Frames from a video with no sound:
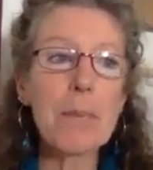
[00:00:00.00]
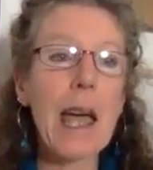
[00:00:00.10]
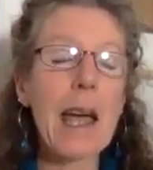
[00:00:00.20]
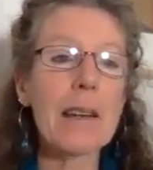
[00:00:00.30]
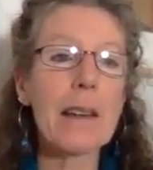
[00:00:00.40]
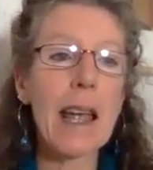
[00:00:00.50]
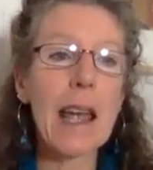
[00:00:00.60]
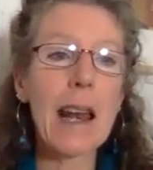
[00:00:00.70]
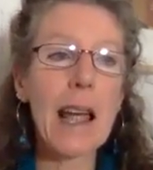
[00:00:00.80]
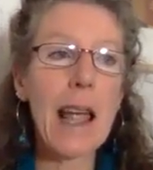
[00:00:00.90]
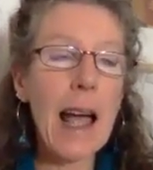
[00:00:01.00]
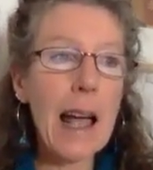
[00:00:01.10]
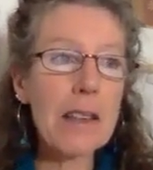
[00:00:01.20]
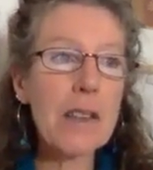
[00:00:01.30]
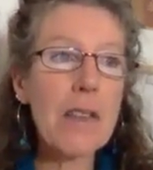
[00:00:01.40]
And I
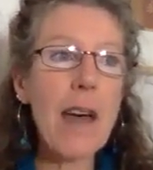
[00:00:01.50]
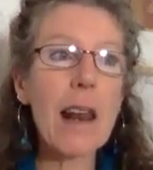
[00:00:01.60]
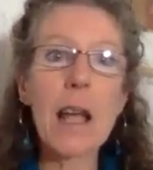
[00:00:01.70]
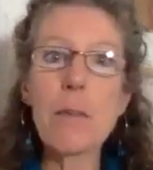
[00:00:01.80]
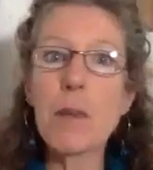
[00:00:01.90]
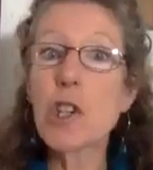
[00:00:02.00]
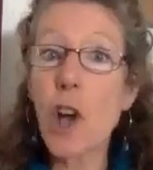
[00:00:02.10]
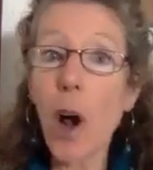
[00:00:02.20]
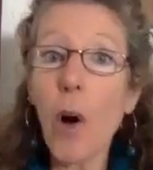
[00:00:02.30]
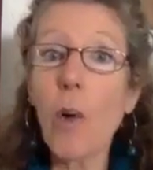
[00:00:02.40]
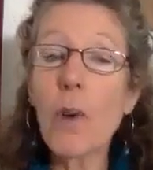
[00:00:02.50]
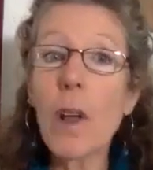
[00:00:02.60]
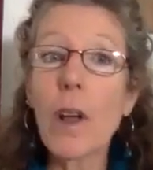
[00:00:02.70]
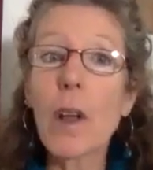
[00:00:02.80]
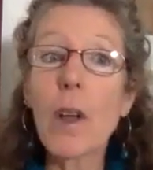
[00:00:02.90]
ask that I be shown